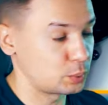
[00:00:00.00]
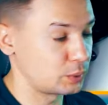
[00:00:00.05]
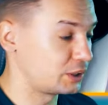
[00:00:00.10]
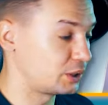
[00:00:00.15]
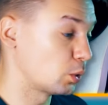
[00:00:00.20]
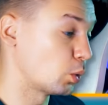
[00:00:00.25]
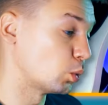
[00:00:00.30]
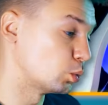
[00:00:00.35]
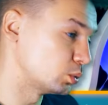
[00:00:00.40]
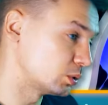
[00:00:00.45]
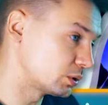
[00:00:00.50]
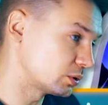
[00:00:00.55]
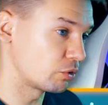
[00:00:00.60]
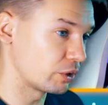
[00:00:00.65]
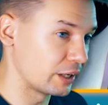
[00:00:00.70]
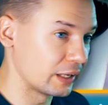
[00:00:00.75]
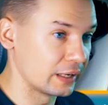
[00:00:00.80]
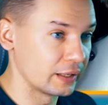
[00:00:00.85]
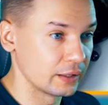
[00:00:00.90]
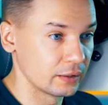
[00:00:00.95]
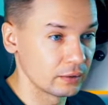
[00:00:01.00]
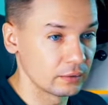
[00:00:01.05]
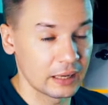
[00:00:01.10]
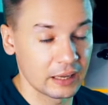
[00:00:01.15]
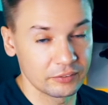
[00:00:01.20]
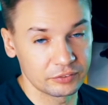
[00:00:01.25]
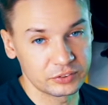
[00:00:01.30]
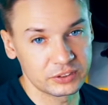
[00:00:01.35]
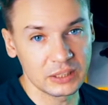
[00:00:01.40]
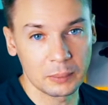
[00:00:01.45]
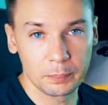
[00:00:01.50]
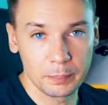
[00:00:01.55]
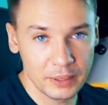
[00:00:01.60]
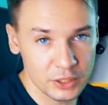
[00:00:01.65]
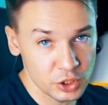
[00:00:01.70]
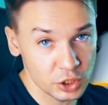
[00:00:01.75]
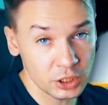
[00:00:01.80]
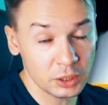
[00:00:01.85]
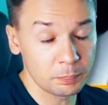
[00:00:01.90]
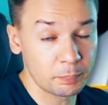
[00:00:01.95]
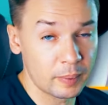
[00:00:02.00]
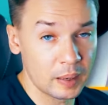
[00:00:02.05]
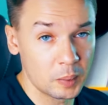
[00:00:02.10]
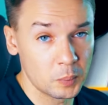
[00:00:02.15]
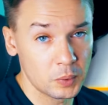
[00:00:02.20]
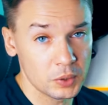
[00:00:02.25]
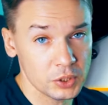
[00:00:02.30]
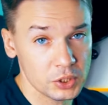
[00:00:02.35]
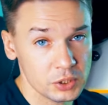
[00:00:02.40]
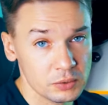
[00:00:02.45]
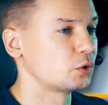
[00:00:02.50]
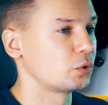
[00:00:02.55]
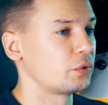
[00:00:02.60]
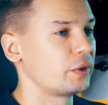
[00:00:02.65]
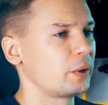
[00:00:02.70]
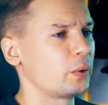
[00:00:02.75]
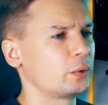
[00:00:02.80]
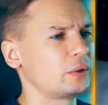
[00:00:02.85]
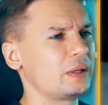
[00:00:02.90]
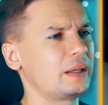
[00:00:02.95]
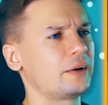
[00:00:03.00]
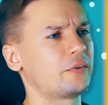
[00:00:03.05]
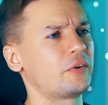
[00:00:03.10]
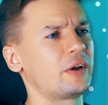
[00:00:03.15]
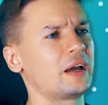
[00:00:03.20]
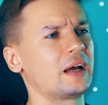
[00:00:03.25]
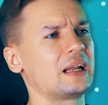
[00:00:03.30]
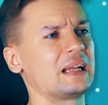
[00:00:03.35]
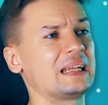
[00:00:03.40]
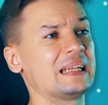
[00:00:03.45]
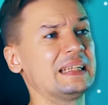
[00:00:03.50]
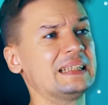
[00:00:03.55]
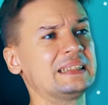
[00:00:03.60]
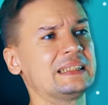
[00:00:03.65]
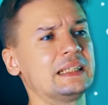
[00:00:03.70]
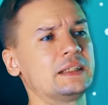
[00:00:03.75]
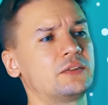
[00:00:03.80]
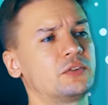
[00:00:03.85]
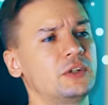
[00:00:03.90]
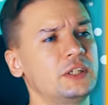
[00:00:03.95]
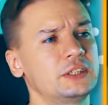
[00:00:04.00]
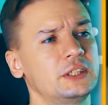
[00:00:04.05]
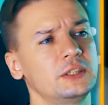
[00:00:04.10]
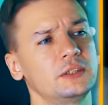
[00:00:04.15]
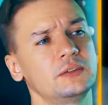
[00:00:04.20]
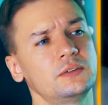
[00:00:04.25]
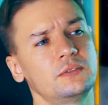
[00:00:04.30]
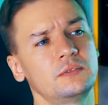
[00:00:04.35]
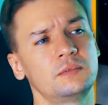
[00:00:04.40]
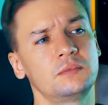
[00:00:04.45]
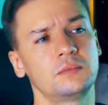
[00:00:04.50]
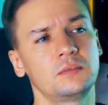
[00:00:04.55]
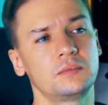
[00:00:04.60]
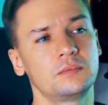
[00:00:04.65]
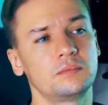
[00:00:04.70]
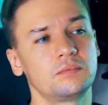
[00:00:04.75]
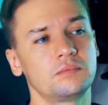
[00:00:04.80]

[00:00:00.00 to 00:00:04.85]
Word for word: We don't really have some magical powers. So the only realistic reason